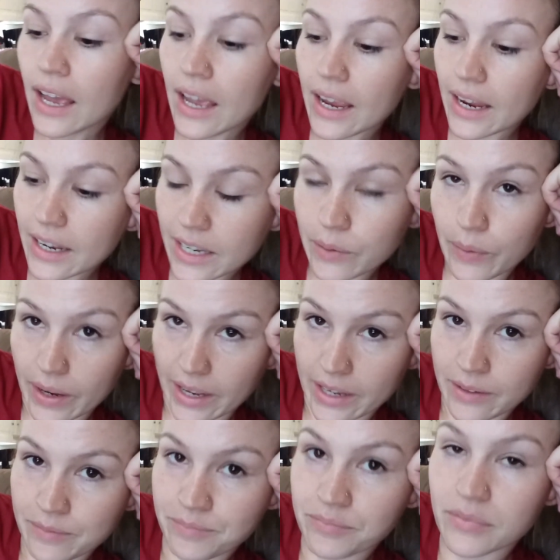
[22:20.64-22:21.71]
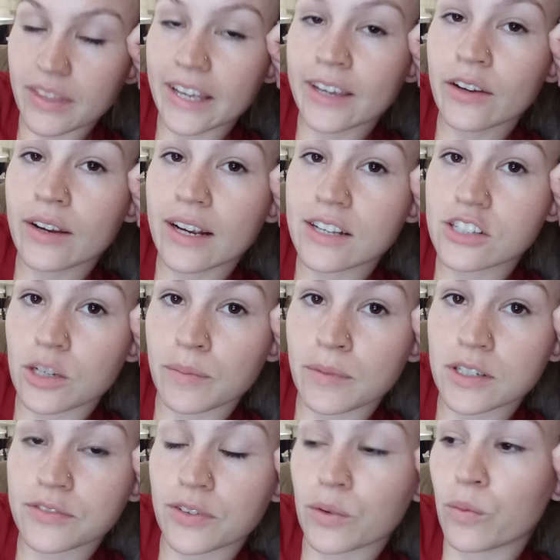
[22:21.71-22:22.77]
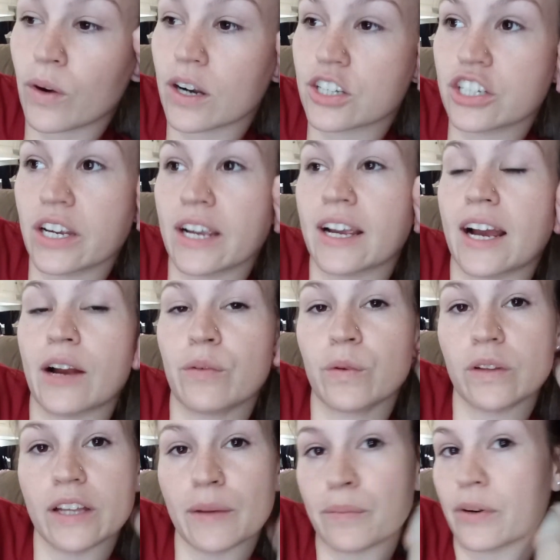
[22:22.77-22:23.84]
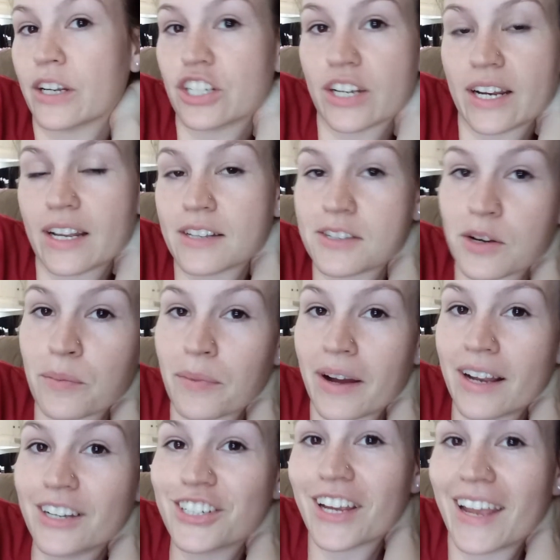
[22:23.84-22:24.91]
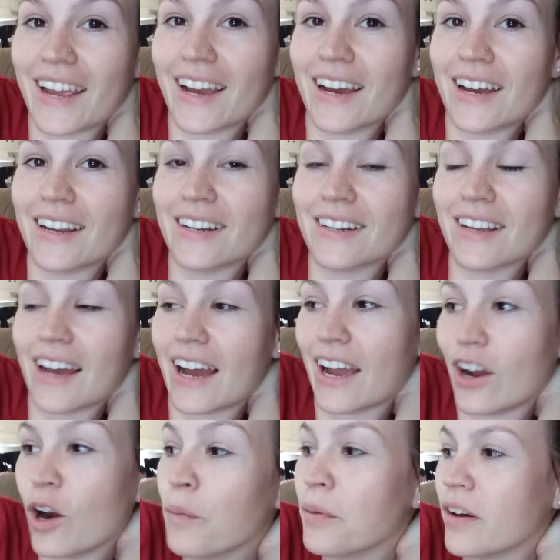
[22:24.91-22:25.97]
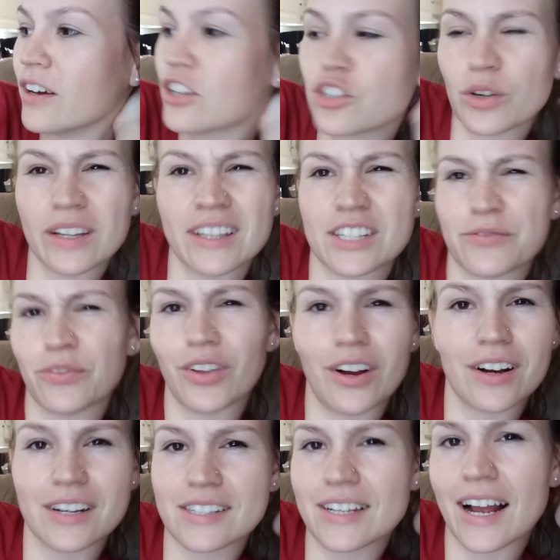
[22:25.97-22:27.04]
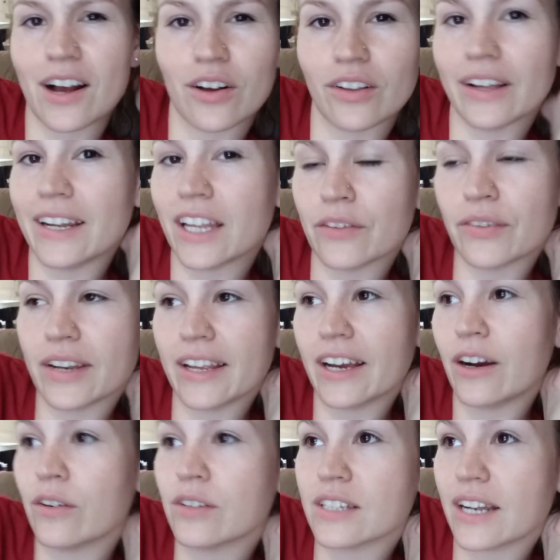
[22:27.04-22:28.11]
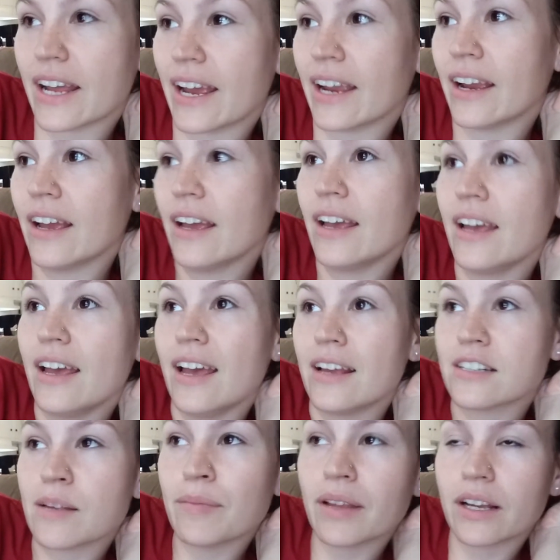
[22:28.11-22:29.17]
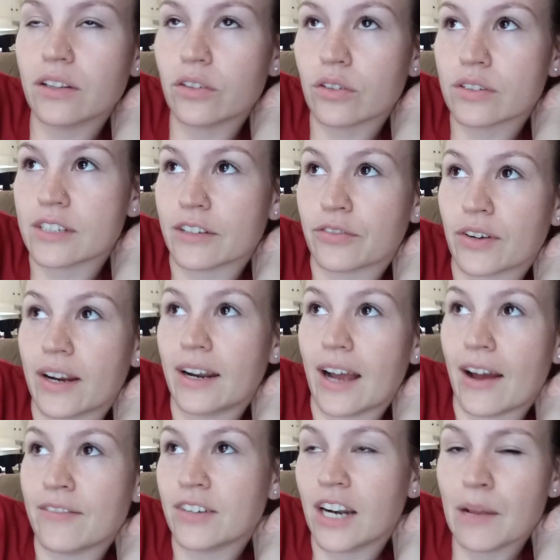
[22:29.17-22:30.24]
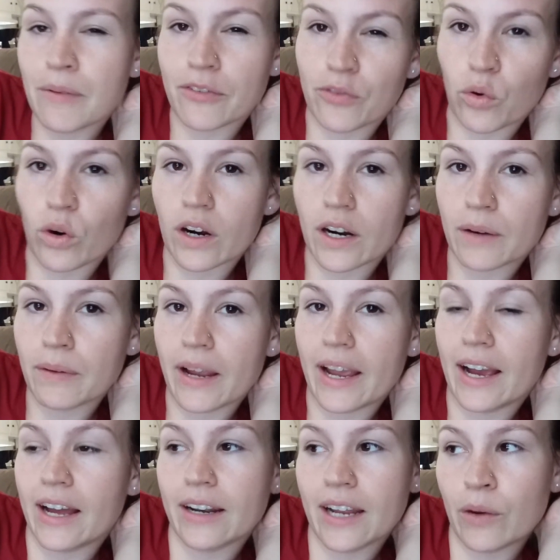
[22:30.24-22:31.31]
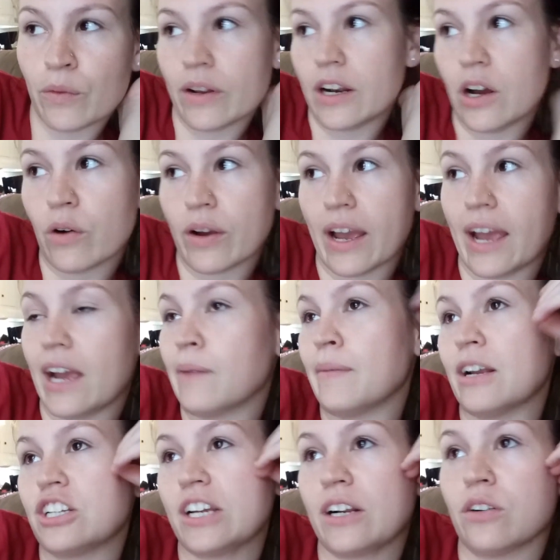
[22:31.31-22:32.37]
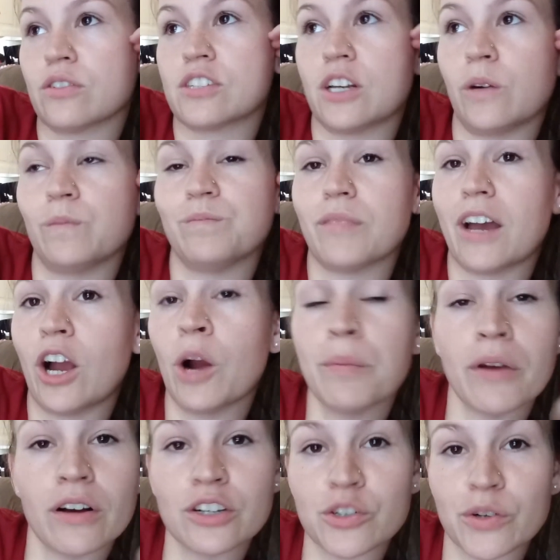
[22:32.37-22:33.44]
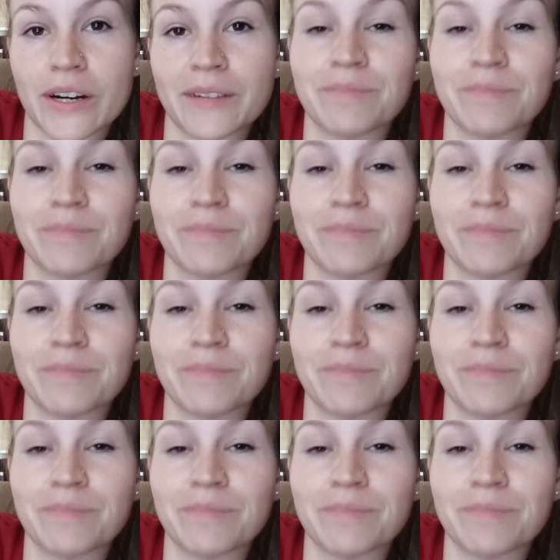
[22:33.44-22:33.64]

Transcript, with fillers: Anyway, thank you guys so much for watching. I really appreciate it so much, and I hope y'all enjoyed this vlog style cleaning video today. Something a little different. I've done it before, and it went okay on my channel, so I hope y'all enjoyed.